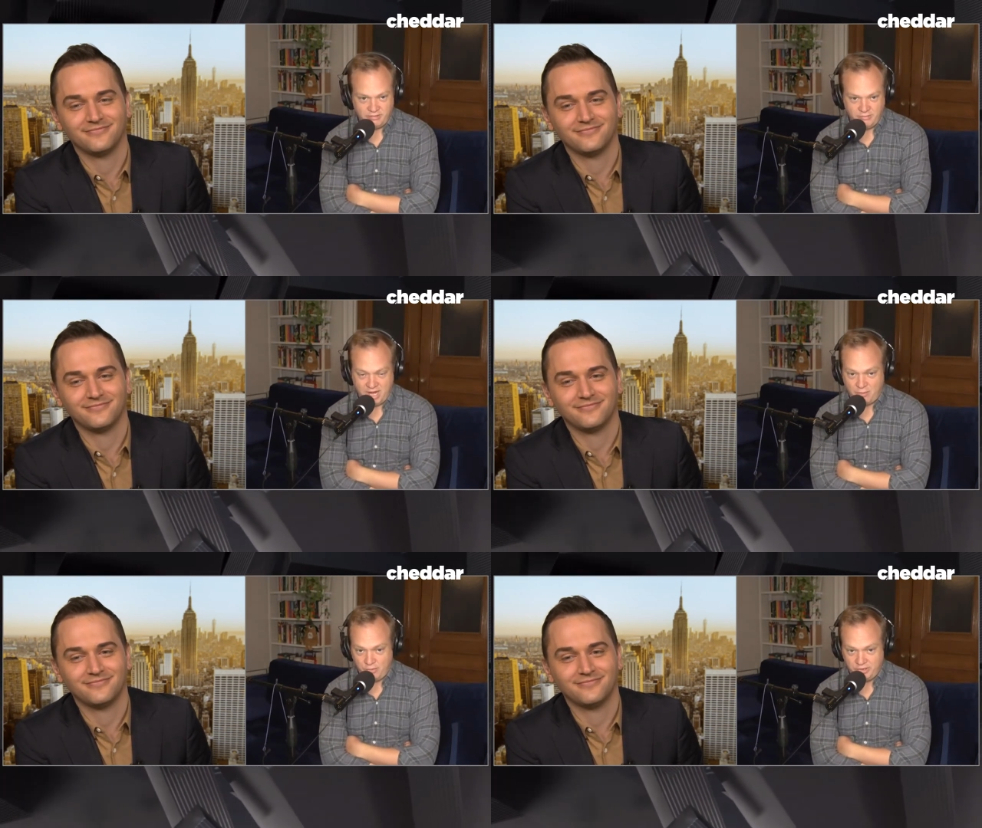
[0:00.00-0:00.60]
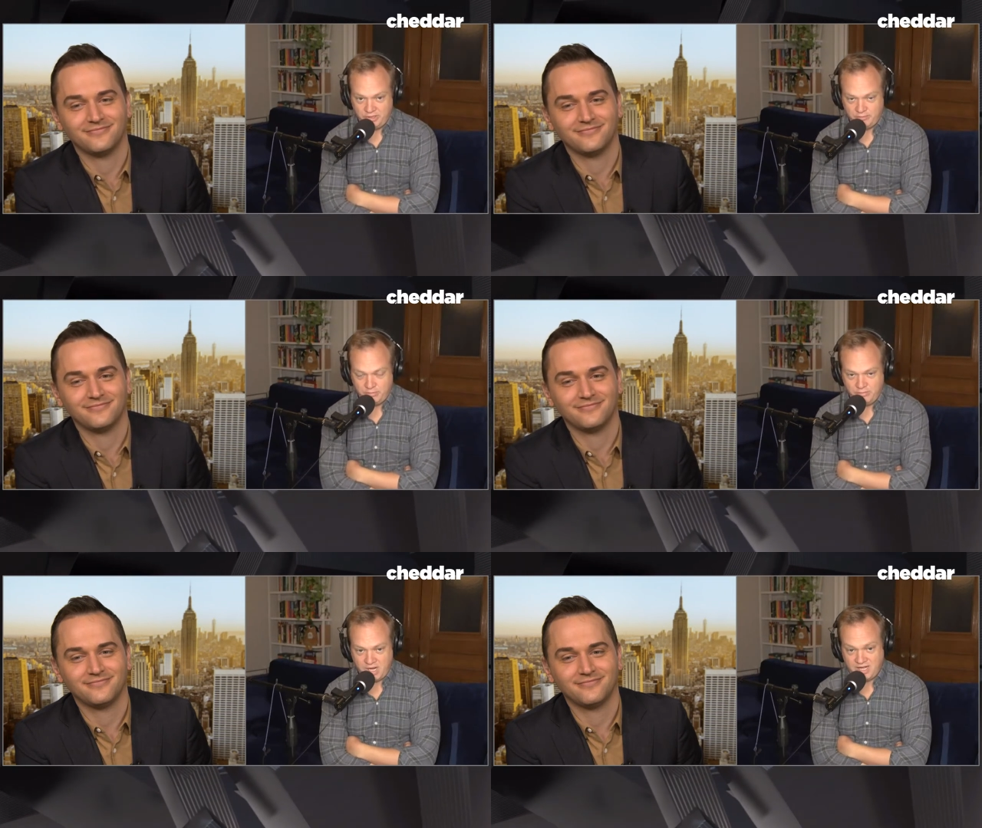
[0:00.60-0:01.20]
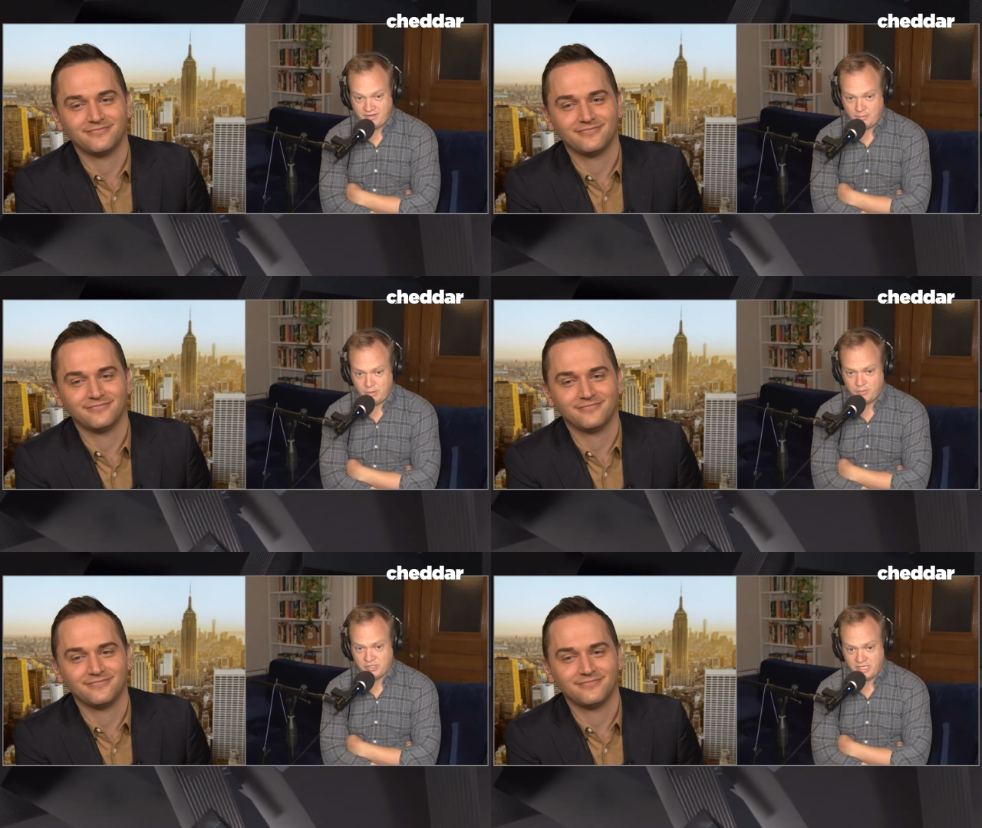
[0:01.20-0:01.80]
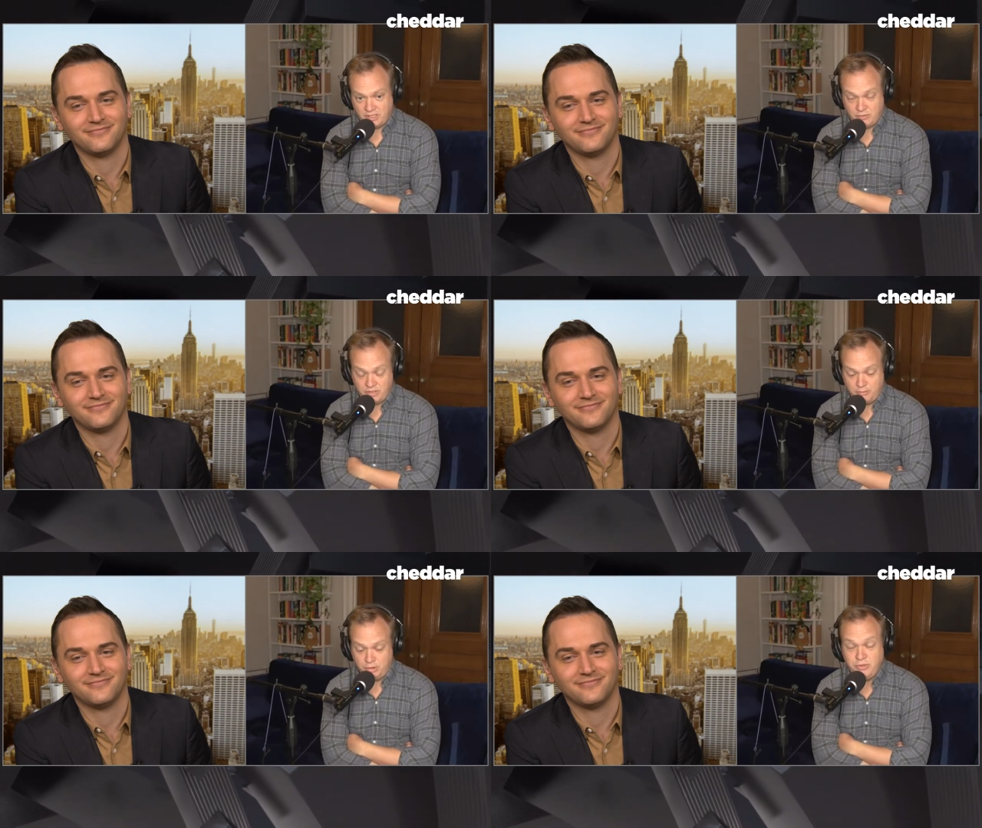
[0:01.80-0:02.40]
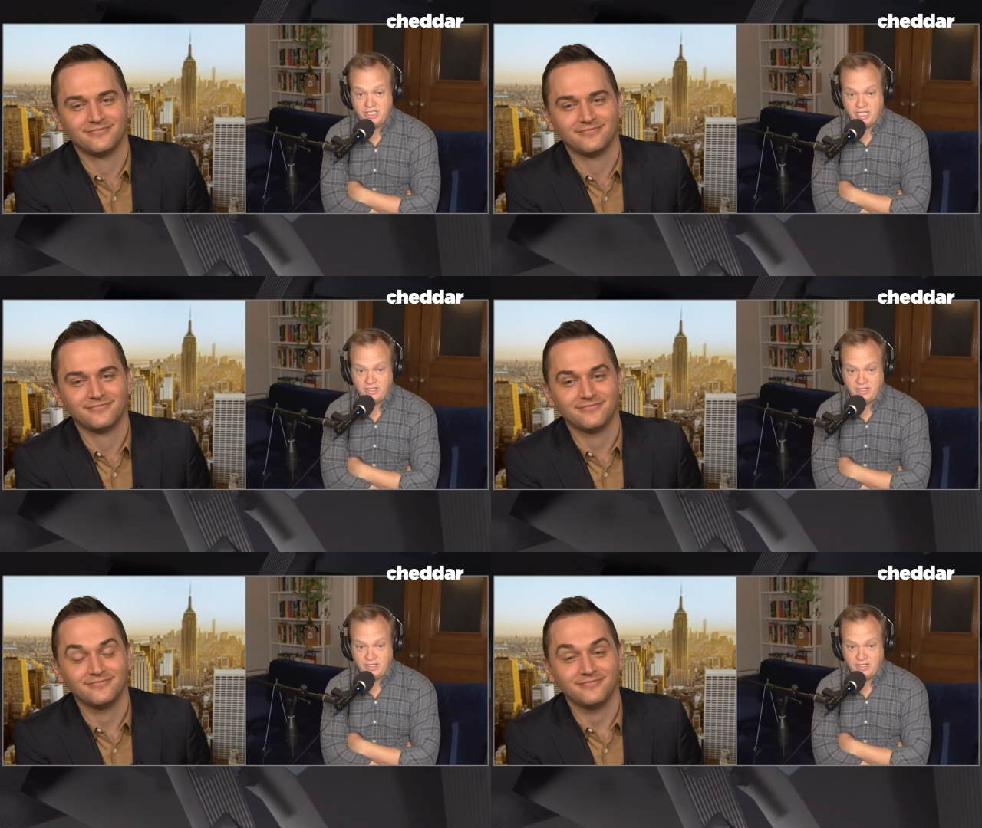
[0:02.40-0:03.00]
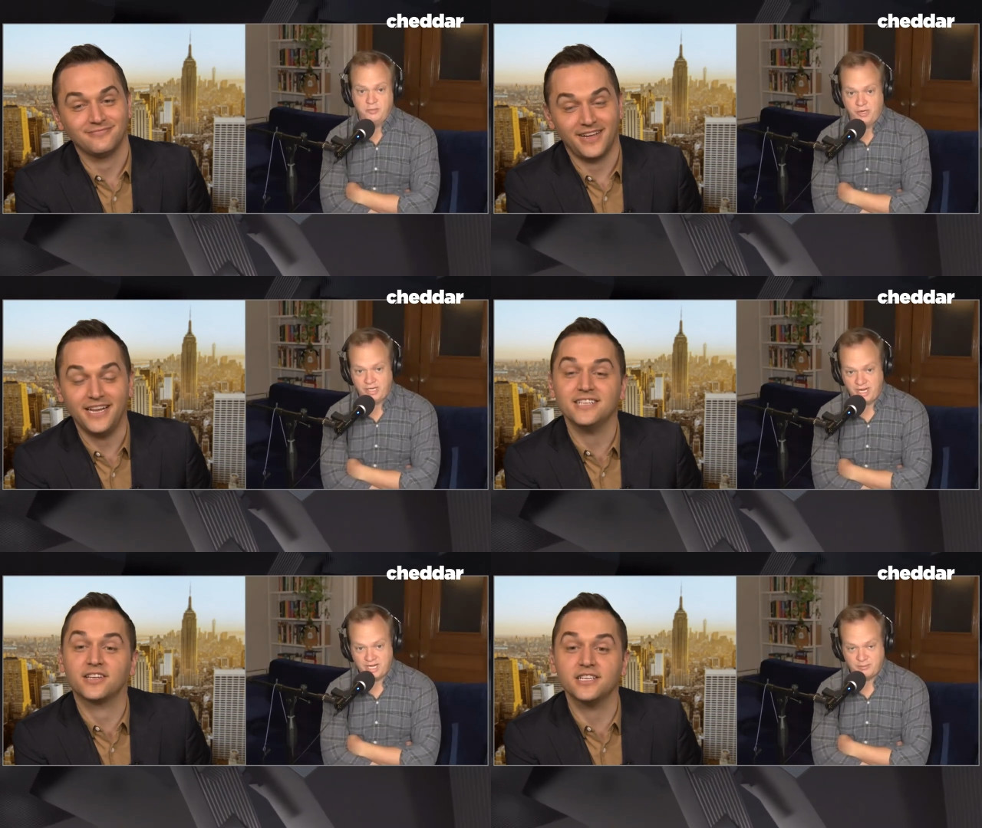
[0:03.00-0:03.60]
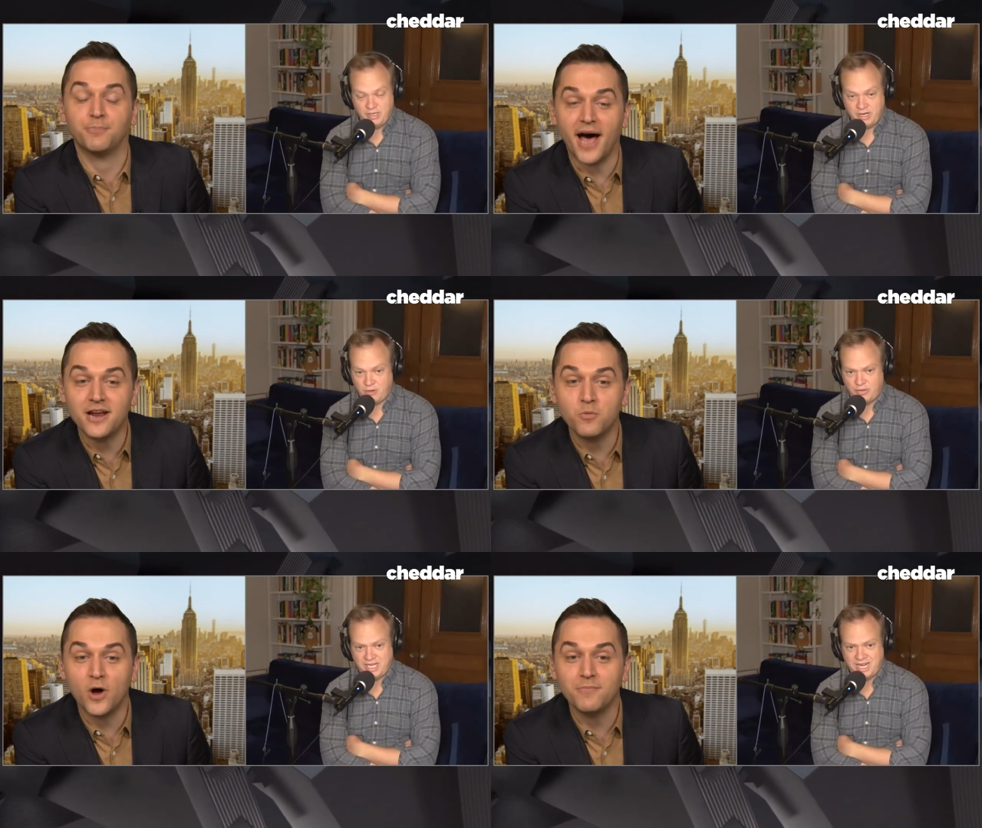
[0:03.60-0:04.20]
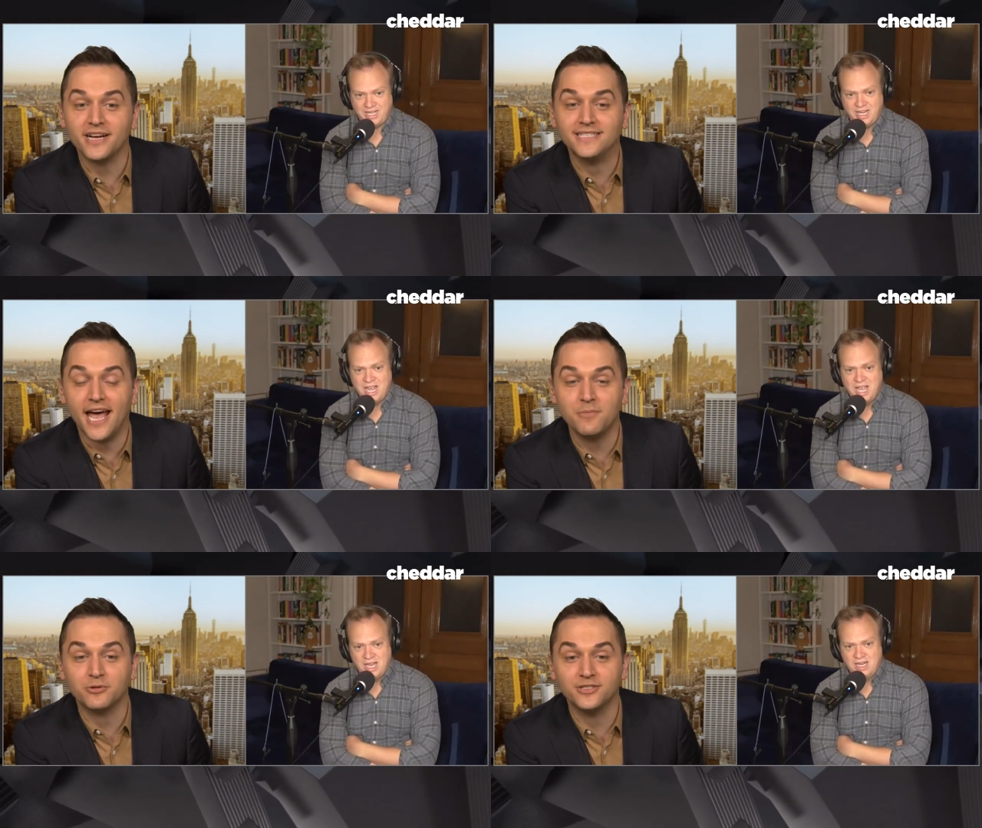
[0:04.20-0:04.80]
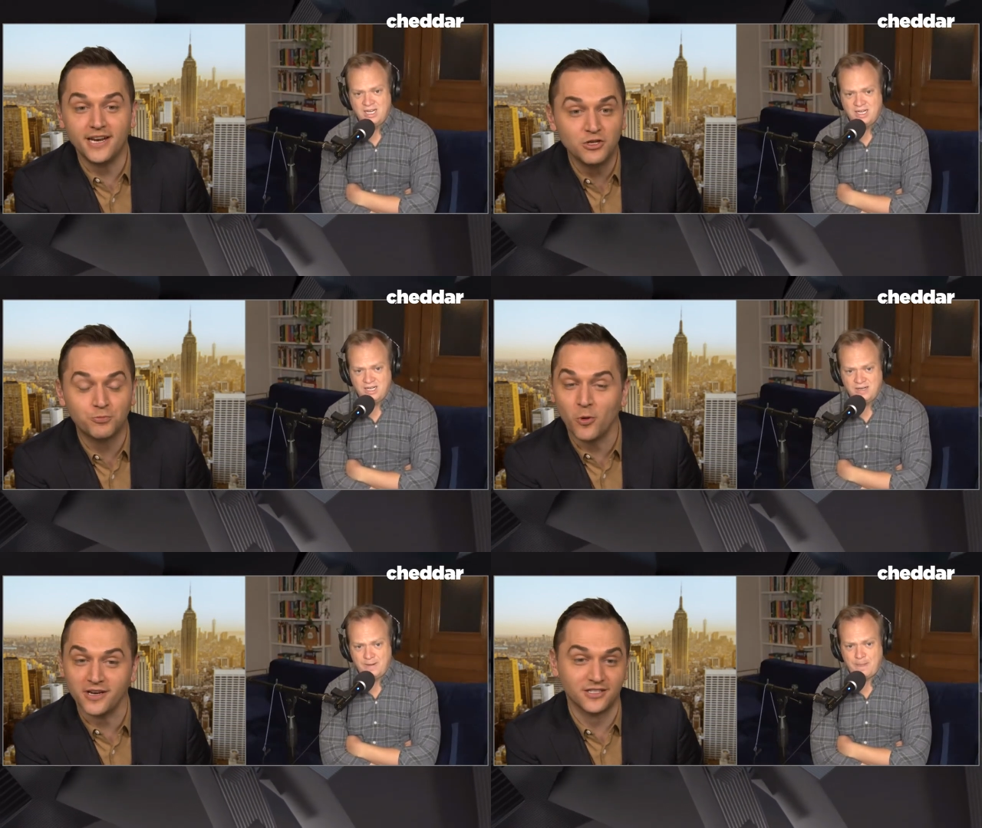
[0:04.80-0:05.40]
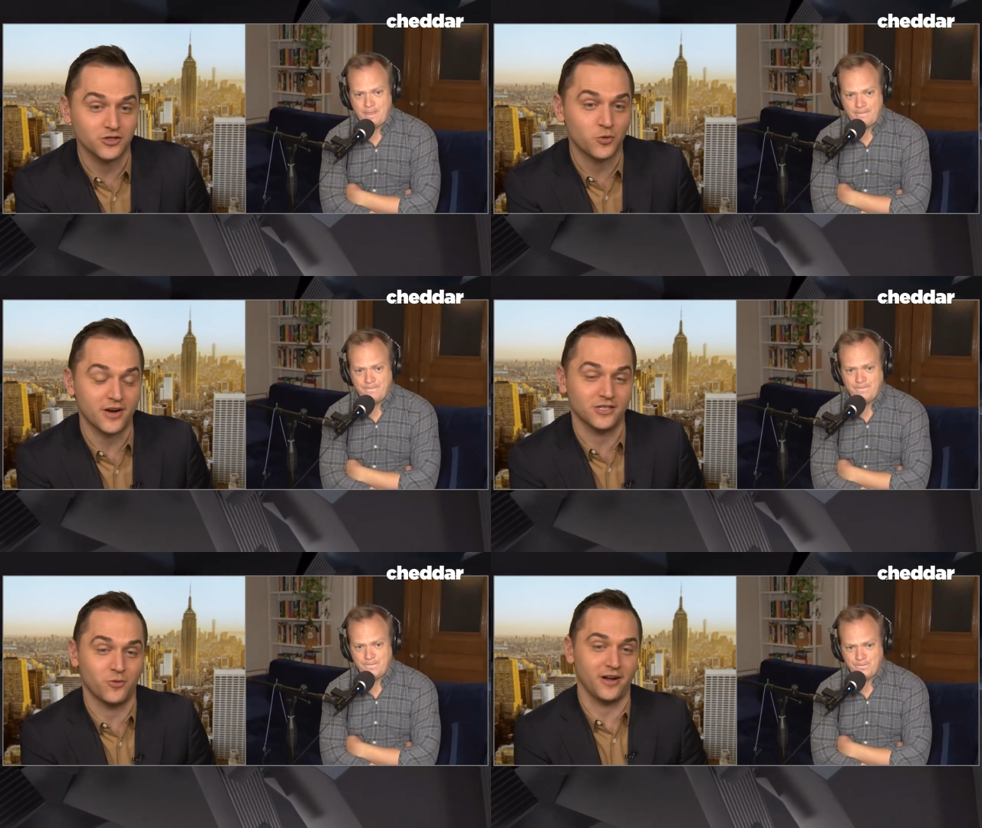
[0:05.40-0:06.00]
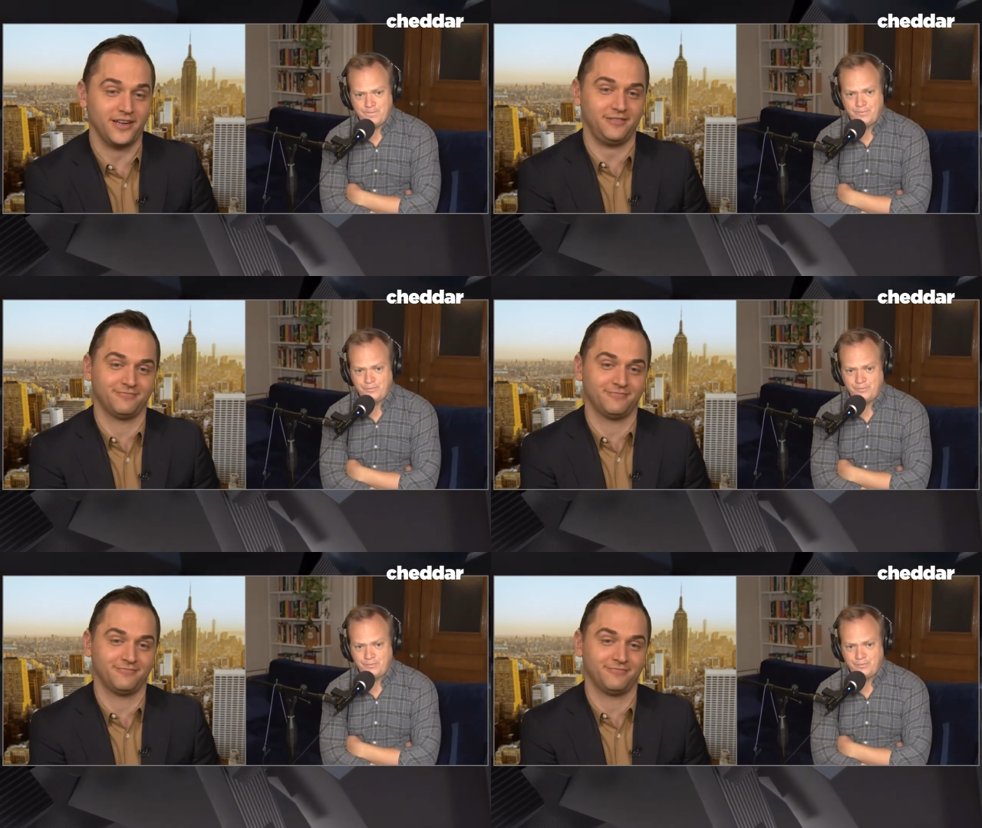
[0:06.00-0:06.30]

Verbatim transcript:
Speaker 1: now really not even a purple state; it's really a blue state at this point, and it, it has been. I don't Biden think any, won by
Speaker 2: 10 percentage points in 2020.